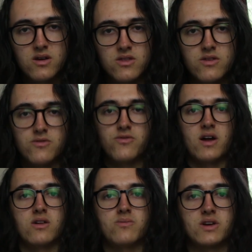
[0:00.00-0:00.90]
the
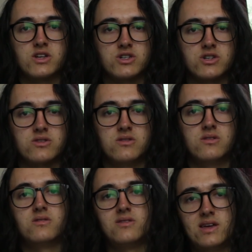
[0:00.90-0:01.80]
final picture
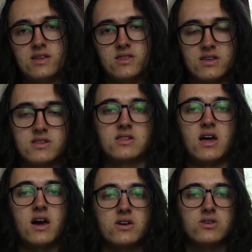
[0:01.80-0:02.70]
in this
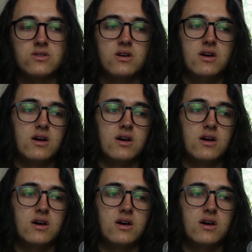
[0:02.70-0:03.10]
style.